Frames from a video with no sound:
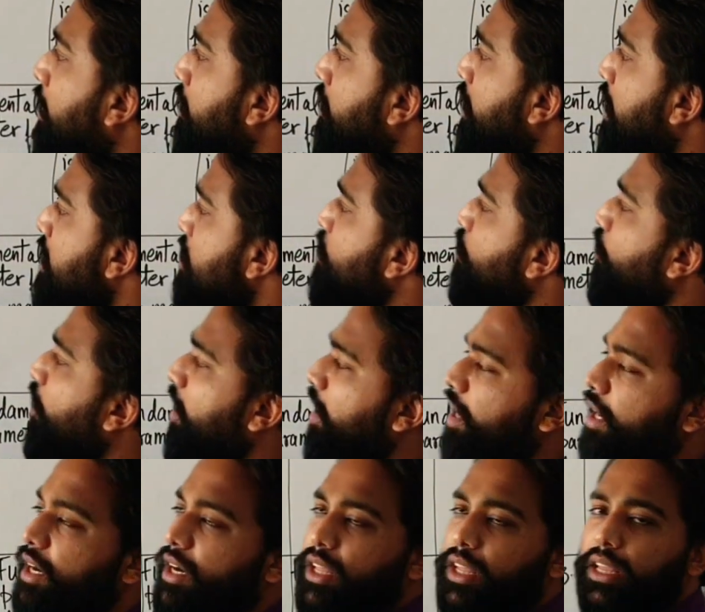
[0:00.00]
This
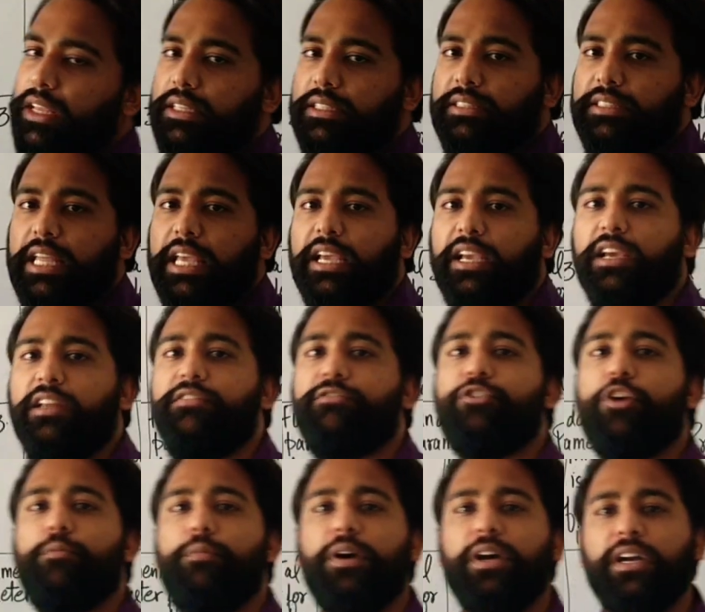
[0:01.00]
word is taken
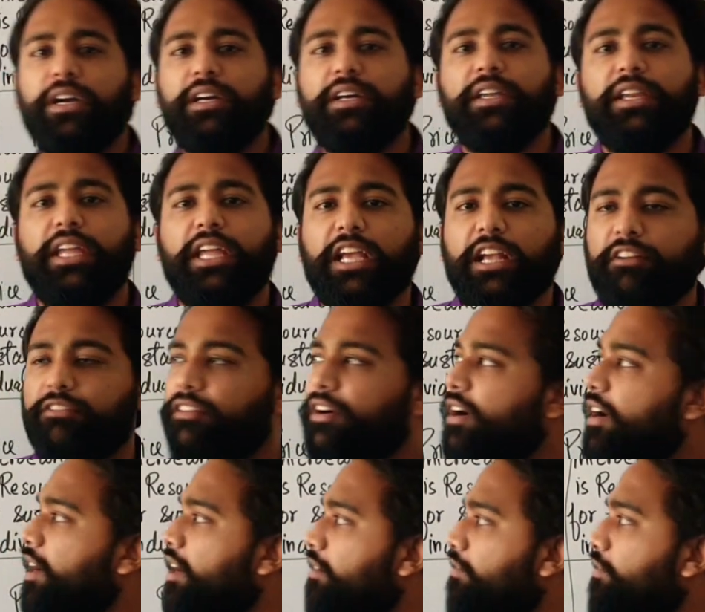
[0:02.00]
from a Greek
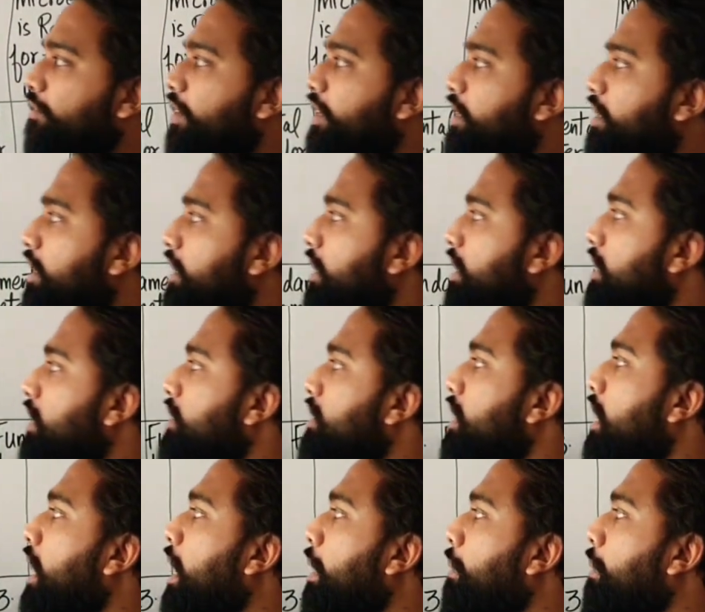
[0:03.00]
word which is